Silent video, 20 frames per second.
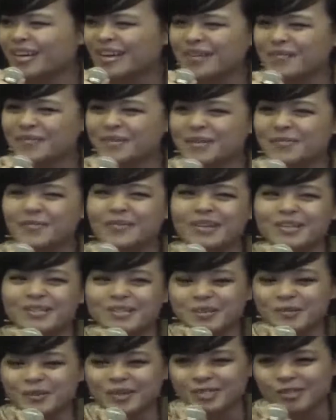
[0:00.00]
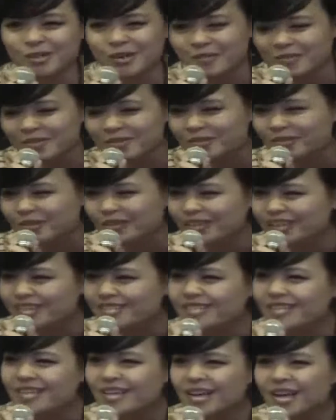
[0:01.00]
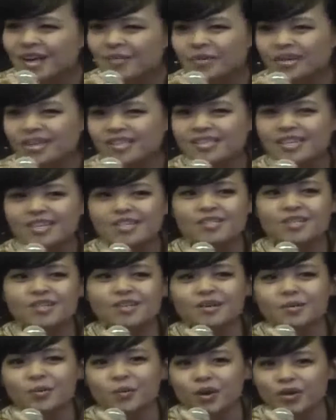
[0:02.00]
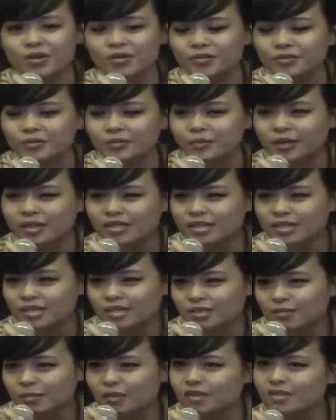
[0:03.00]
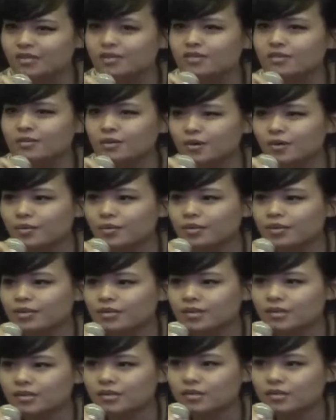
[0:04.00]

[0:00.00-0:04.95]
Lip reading: they did their research well. Yeah, I think that made a difference. Yeah.